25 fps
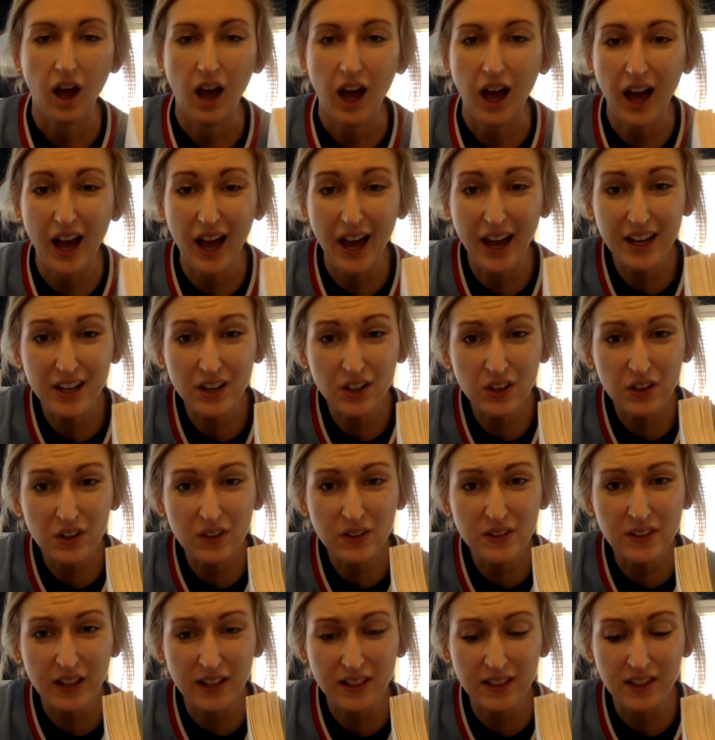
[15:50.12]
I
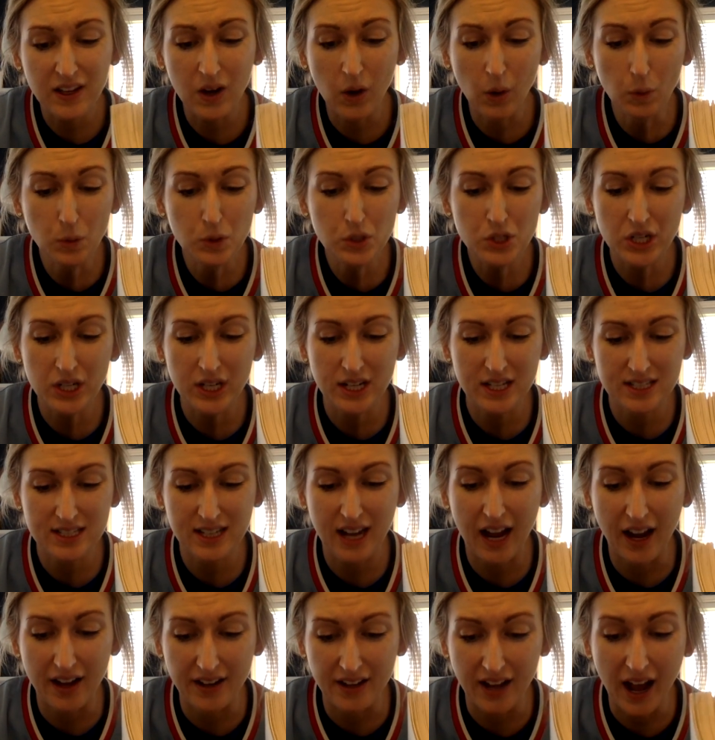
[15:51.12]
heard that the ocean has
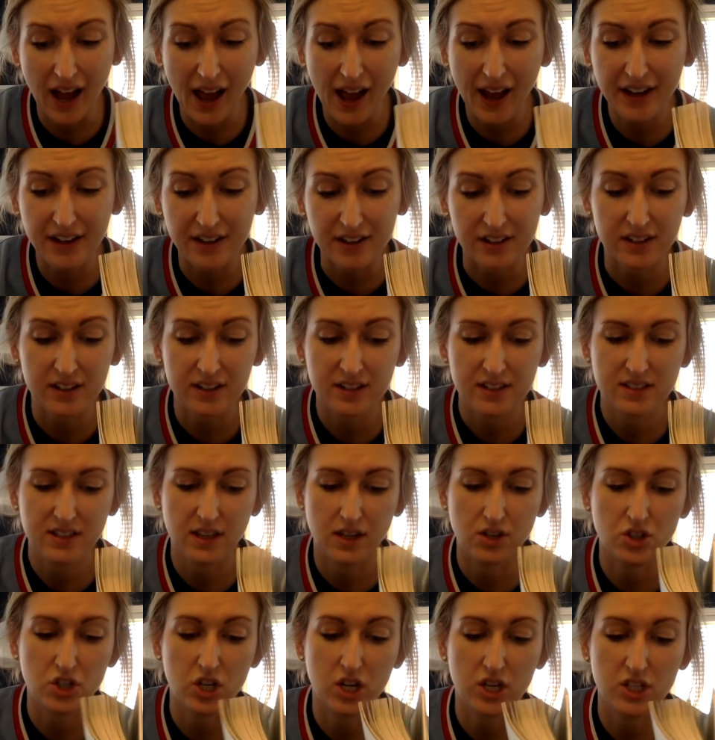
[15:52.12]
gotten higher,
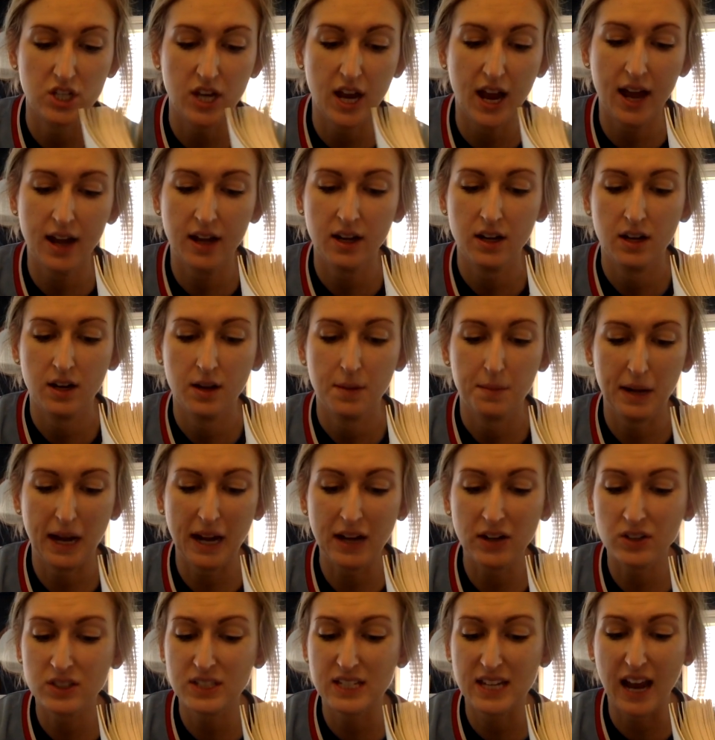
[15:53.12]
said Chit Chat, but
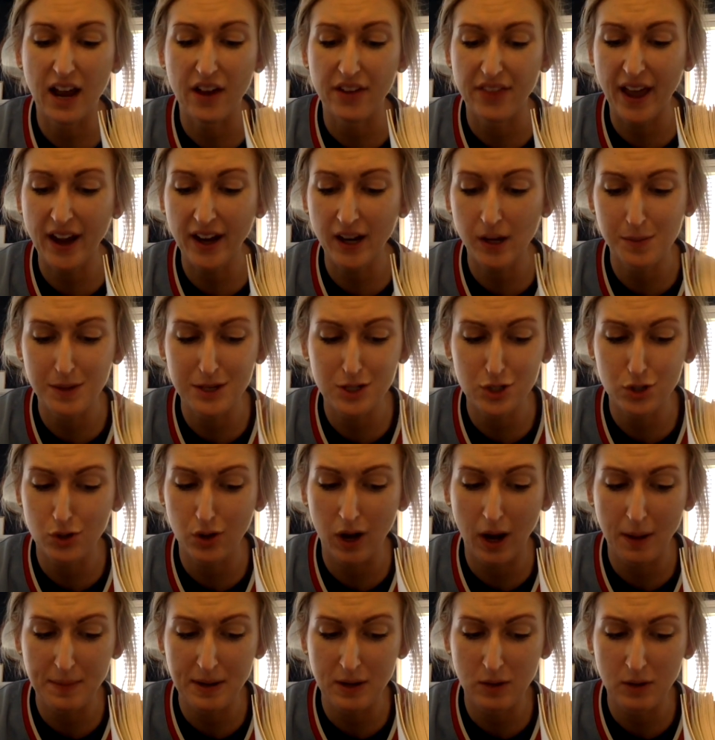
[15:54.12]
I don't see how that could be true.
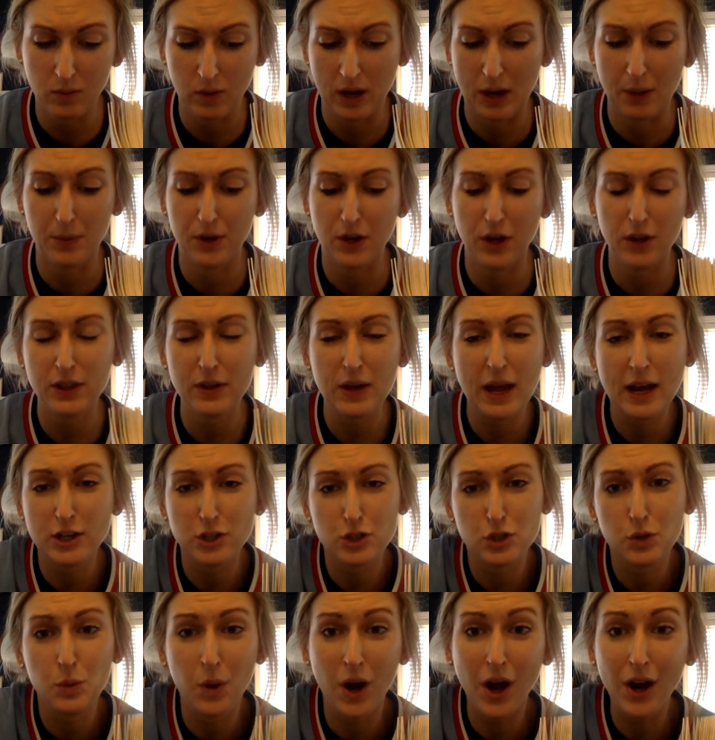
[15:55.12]
I mean, where would all the
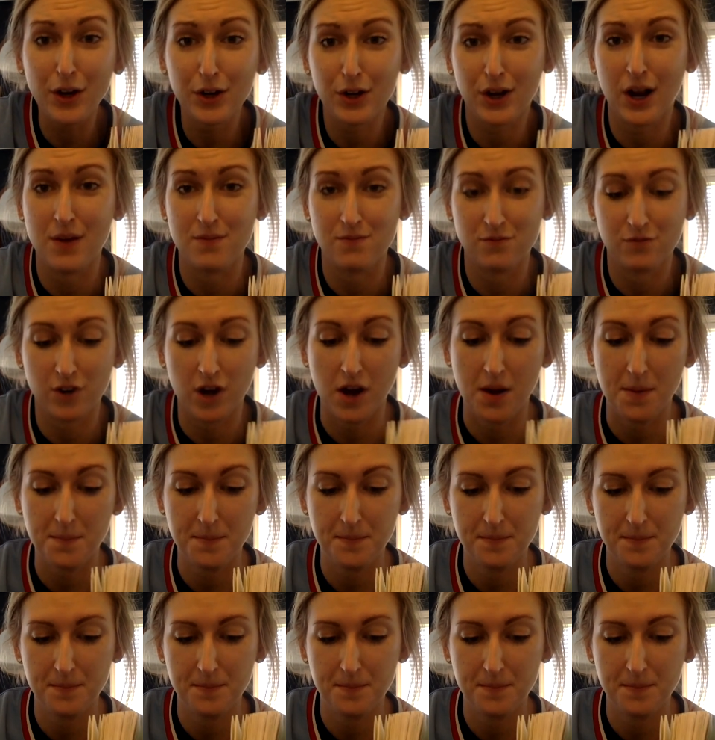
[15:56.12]
extra water come from?